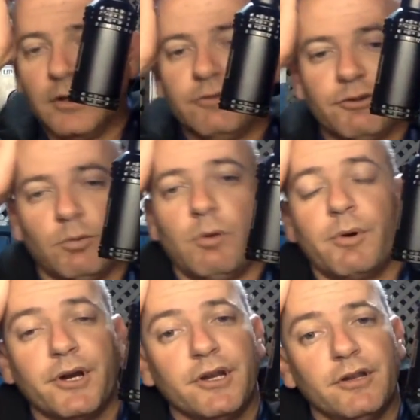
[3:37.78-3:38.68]
If you want
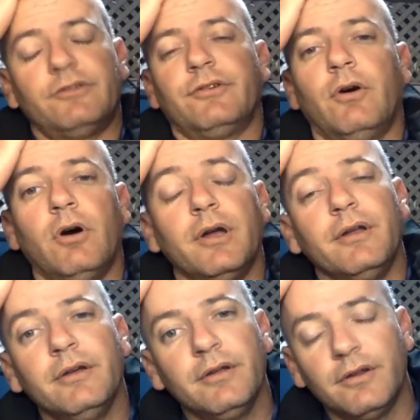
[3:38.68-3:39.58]
one on either side,
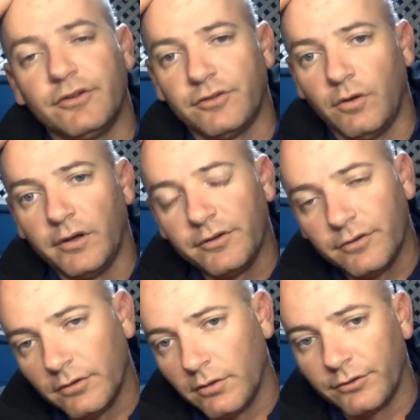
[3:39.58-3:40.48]
they're slightly
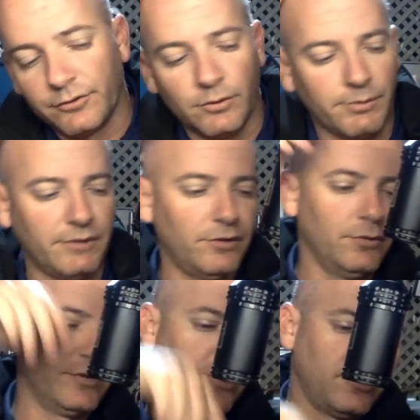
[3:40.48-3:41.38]
too long, so what I'm going to have to do
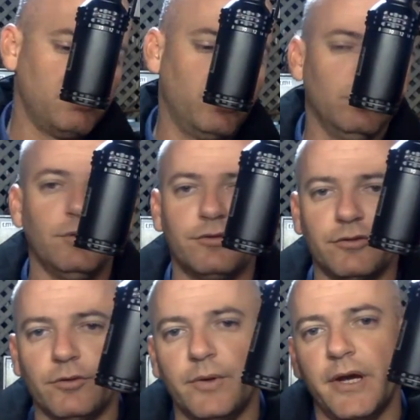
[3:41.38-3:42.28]
is actually pull the
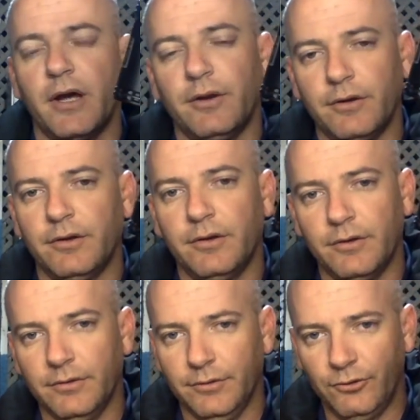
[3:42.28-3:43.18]
screw out,
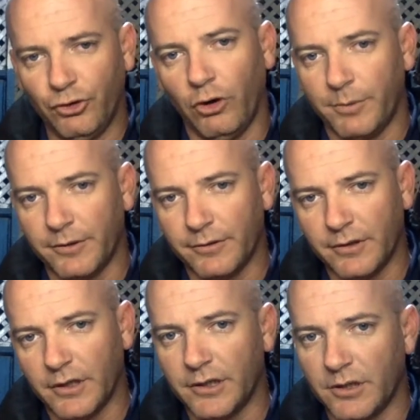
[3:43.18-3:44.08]
chop it,
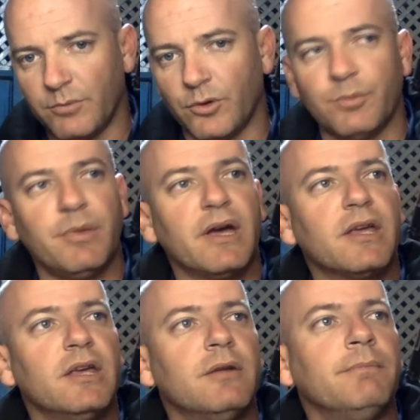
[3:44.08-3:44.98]
and then put it back
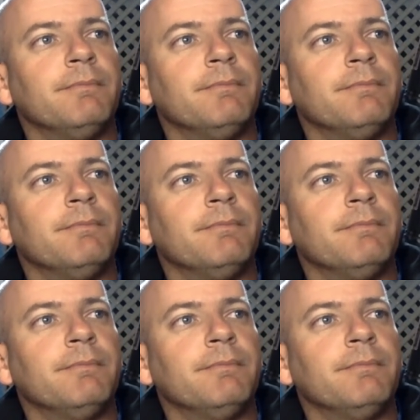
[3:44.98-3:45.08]
in.